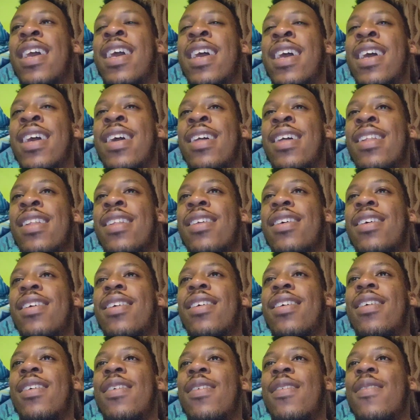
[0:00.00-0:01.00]

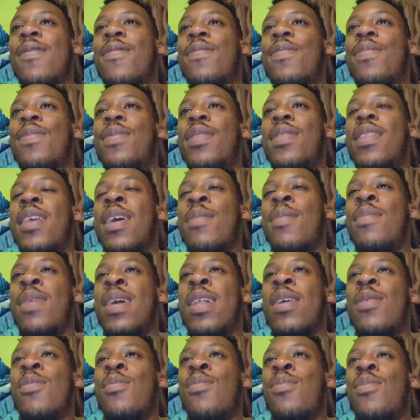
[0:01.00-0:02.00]
and
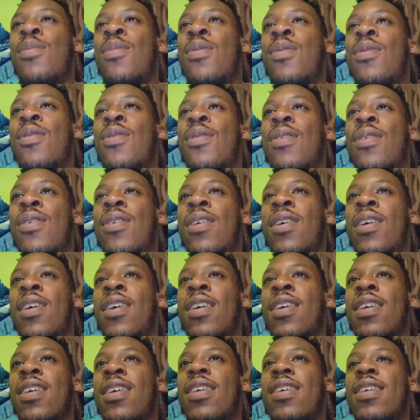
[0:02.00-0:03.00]
they made it
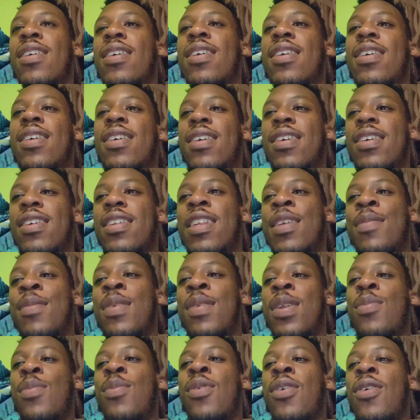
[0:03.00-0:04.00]
more
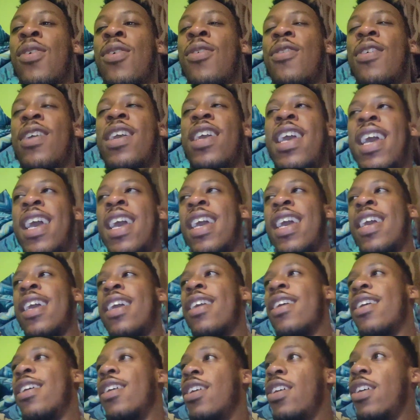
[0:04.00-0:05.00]

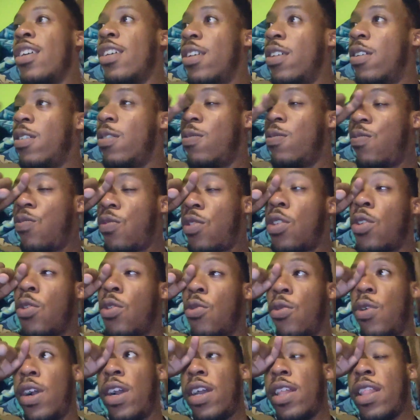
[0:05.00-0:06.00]
okay
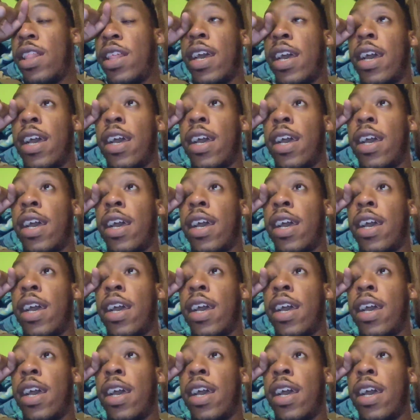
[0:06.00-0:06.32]
to where